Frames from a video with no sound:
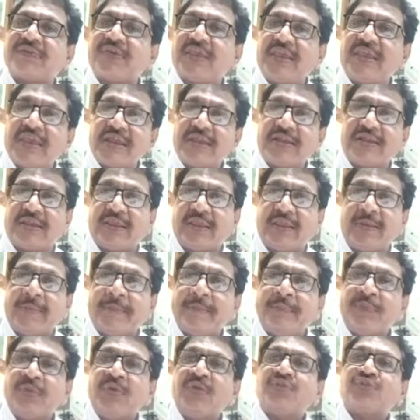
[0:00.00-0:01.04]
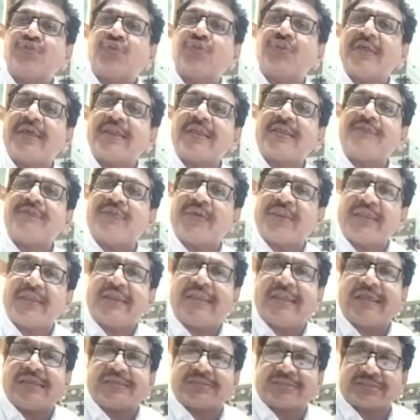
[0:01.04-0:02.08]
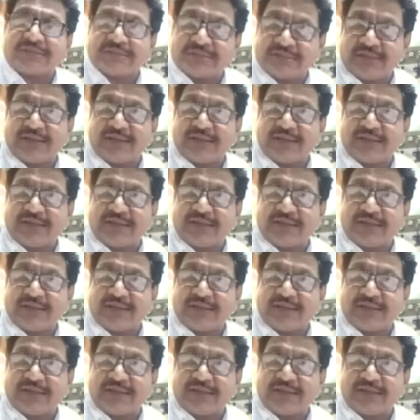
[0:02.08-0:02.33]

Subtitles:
ENT, so there are very less.